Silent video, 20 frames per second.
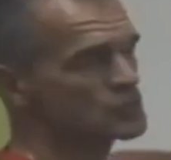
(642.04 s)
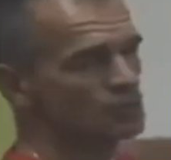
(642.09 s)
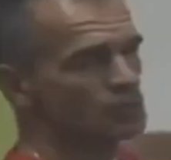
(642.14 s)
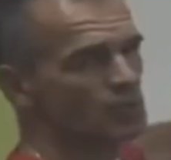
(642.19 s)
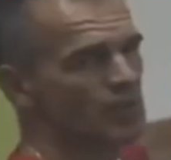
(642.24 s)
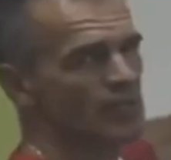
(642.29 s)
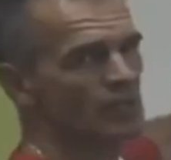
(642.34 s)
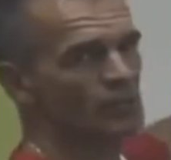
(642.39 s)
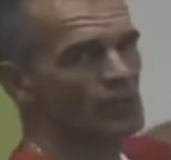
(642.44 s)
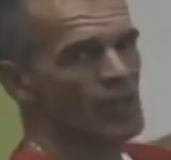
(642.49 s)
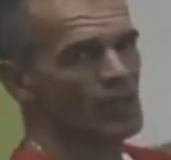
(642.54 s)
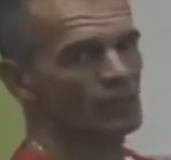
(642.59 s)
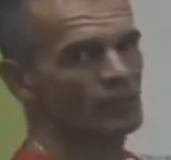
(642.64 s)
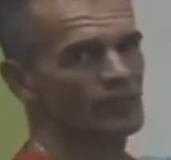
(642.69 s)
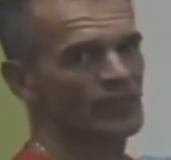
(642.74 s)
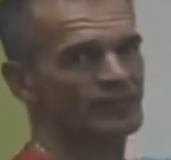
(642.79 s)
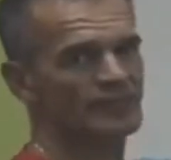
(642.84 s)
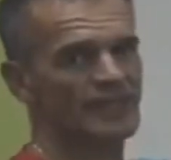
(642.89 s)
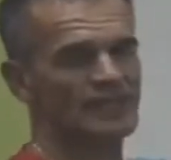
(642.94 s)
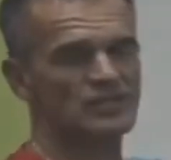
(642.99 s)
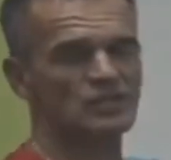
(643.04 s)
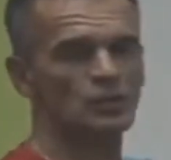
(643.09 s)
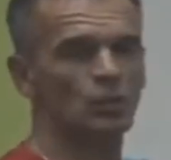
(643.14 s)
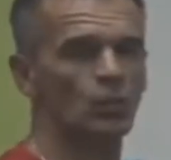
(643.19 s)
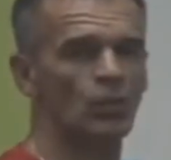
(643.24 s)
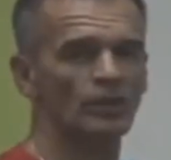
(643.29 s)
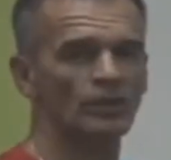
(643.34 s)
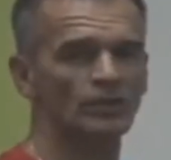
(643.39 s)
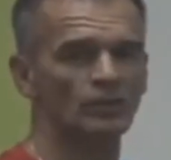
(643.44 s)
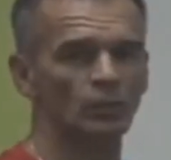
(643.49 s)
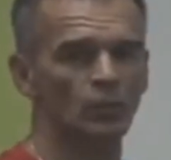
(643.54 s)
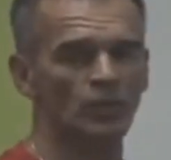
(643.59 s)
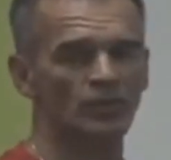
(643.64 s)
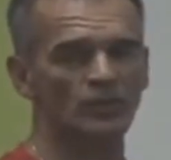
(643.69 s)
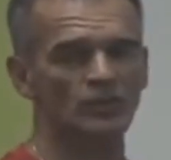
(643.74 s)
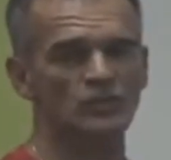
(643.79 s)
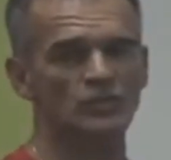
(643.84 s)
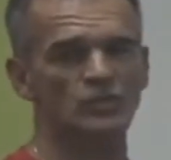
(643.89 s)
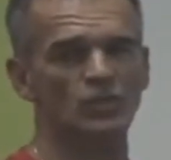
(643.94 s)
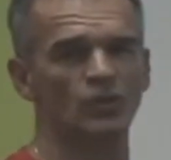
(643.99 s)
So play around with that. That's the
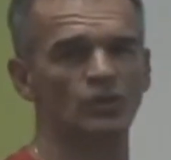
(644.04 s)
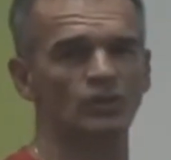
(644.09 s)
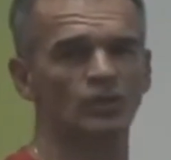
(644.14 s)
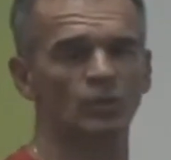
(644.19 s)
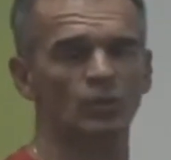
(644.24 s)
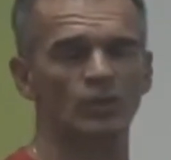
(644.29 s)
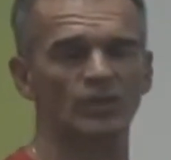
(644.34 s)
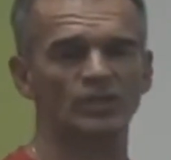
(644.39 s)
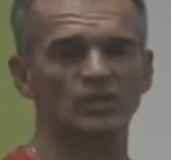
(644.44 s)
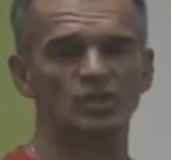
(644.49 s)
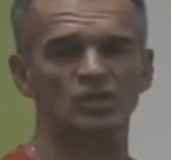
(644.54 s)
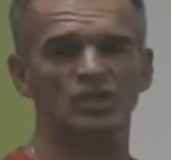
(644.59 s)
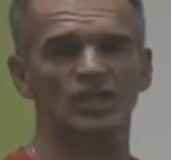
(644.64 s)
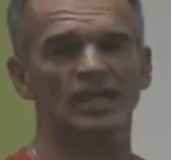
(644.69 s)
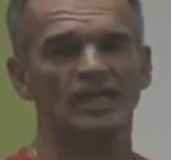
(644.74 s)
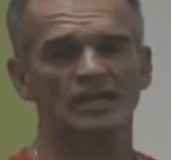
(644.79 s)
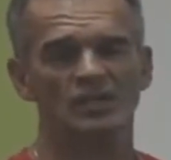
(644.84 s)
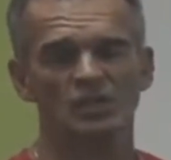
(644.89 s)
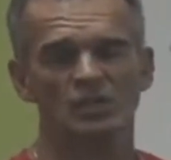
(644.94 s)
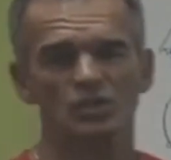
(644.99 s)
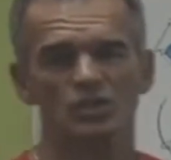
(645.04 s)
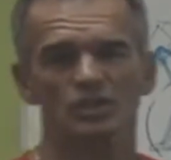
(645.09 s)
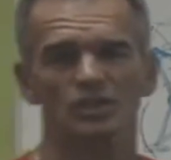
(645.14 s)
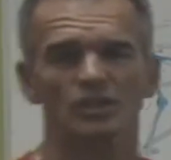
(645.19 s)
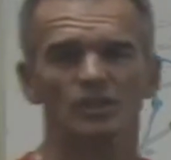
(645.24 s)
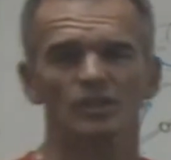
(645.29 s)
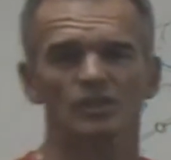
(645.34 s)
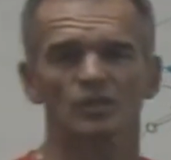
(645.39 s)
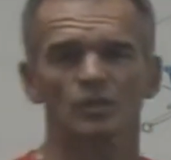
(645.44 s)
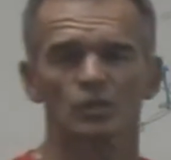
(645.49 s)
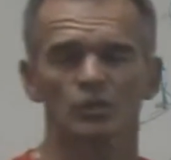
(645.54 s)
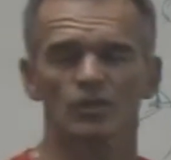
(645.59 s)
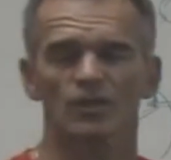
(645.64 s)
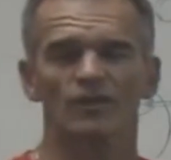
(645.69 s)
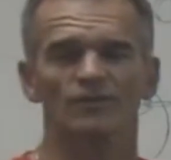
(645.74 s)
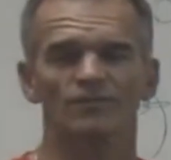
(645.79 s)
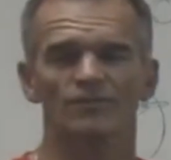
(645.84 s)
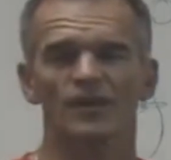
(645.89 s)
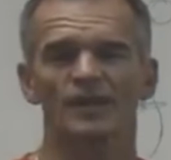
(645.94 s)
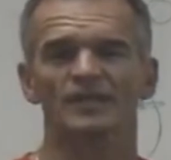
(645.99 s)
one concern. You don't want to change your
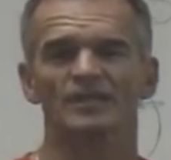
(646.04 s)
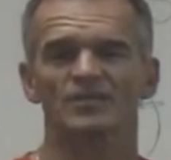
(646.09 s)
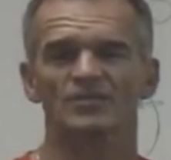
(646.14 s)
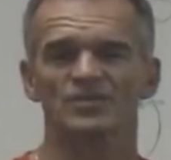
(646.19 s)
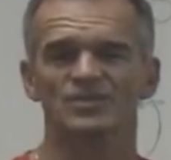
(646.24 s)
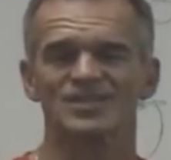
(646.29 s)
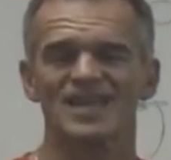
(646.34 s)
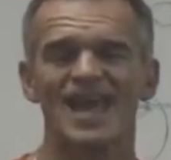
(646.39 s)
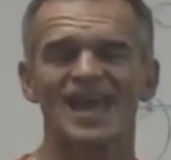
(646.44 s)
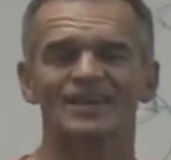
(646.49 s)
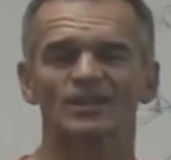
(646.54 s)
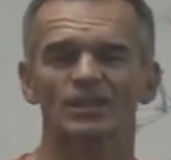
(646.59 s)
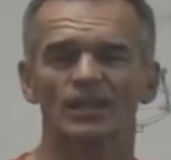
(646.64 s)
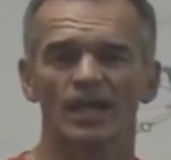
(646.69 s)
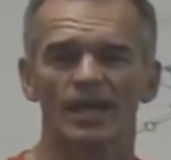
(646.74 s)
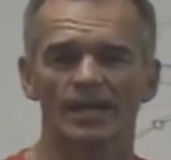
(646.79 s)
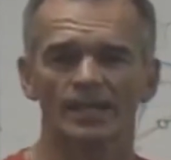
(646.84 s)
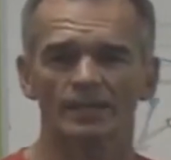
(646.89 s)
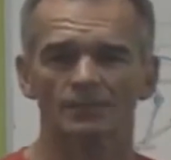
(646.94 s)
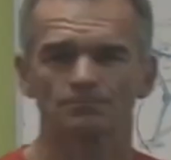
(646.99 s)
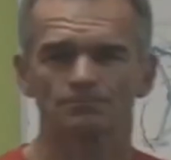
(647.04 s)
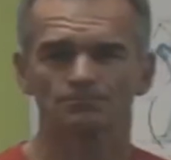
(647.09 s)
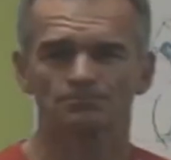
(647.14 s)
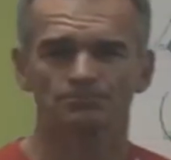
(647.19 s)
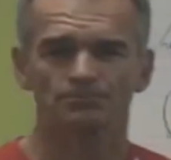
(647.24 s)
effective saddle height